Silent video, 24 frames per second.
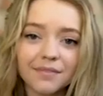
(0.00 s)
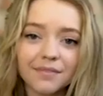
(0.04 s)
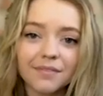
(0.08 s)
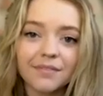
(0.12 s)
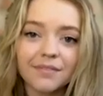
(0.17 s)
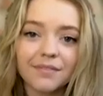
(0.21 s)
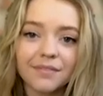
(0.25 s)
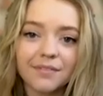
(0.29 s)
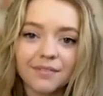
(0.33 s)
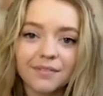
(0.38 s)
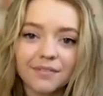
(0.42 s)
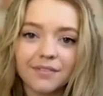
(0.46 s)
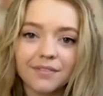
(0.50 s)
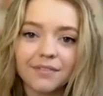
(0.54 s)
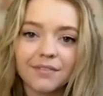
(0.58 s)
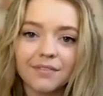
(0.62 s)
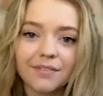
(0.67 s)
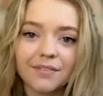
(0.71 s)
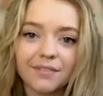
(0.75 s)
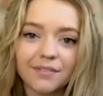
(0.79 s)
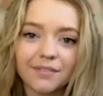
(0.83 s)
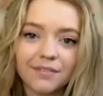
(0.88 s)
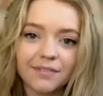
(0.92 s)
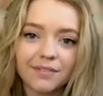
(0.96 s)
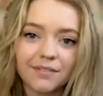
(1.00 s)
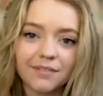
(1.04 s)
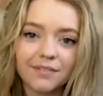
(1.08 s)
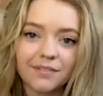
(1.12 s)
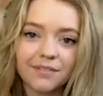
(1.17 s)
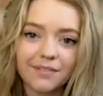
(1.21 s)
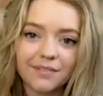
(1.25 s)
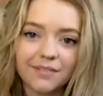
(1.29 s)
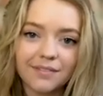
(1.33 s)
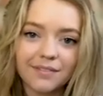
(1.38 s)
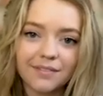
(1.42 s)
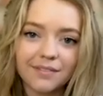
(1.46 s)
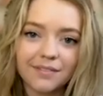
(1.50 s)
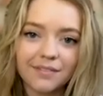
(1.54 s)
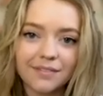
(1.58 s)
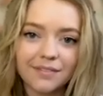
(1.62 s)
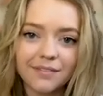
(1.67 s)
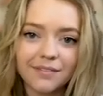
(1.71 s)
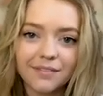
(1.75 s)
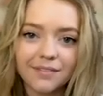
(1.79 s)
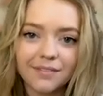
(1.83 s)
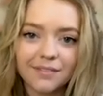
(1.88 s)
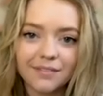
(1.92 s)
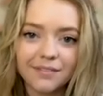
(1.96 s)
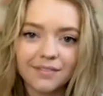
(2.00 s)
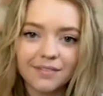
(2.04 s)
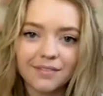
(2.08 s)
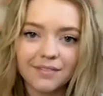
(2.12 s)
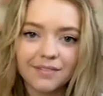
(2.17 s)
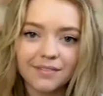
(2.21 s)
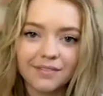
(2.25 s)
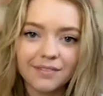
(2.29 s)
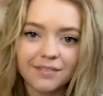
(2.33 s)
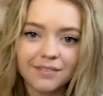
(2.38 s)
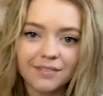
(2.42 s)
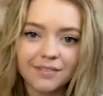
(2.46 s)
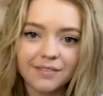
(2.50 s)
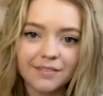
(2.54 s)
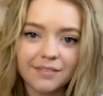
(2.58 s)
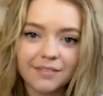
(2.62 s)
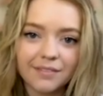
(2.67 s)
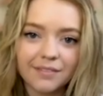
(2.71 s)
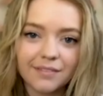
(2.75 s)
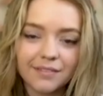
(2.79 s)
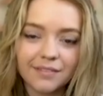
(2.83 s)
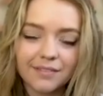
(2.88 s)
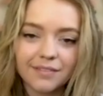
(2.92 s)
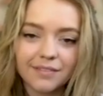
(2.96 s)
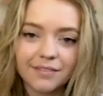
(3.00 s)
[no speech]